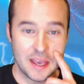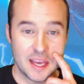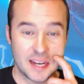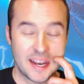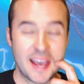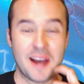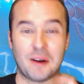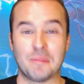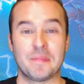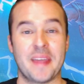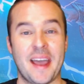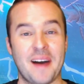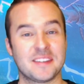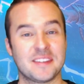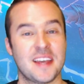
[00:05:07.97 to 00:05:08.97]
Now,
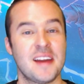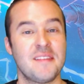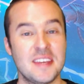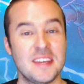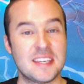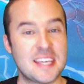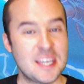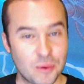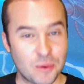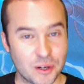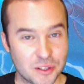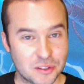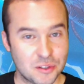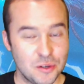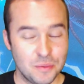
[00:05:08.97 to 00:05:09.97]
outside of the keyword
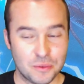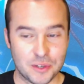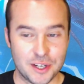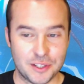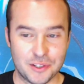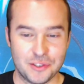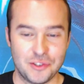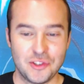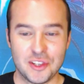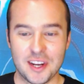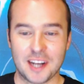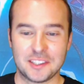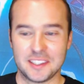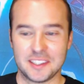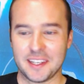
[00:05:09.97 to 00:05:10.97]
soup creatures, you can
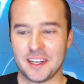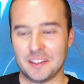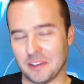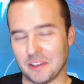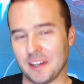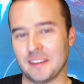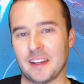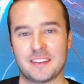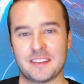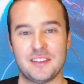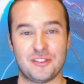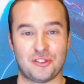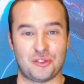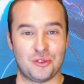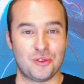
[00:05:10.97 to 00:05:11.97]
actually kind of run like this
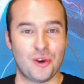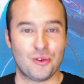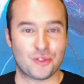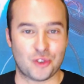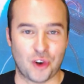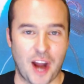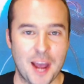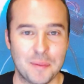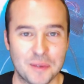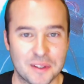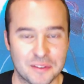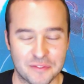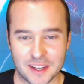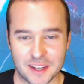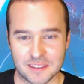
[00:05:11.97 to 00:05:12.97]
pseudo-tribal
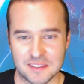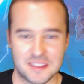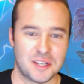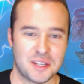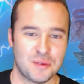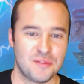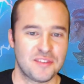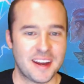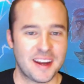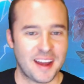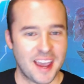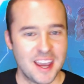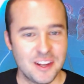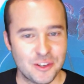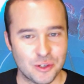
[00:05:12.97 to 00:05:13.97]
effect in here. You've got
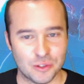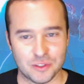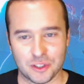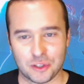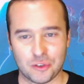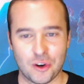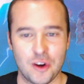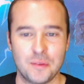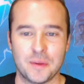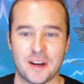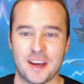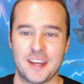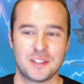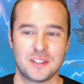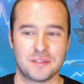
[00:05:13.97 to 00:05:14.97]
Angels, Akroma,
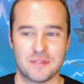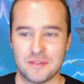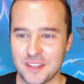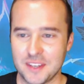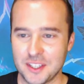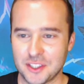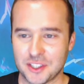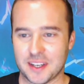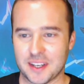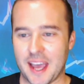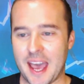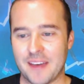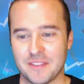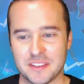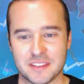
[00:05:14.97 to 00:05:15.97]
Angel of Invention,
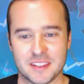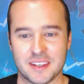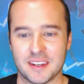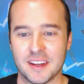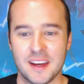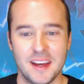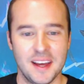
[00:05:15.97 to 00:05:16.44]
Avacyn.